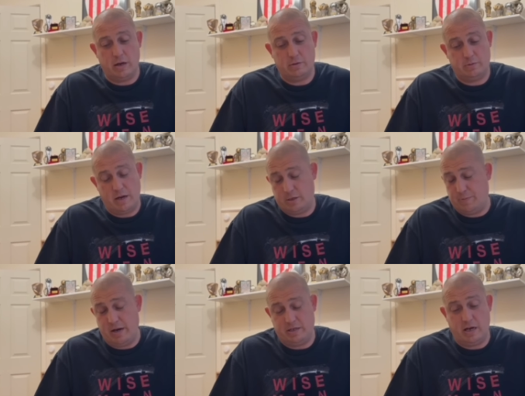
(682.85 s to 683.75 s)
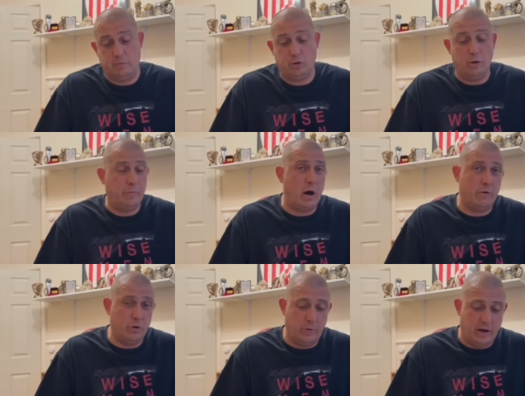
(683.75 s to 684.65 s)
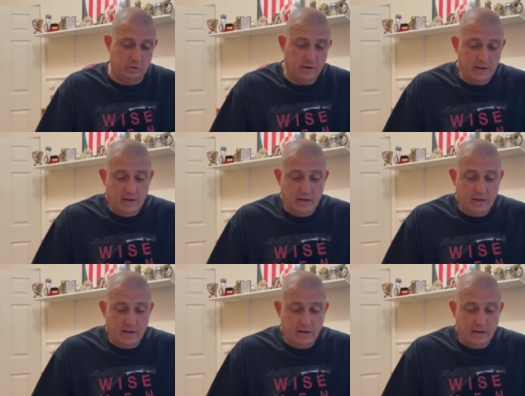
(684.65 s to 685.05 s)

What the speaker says: I'd expect to see Abdullah Bar on the way out.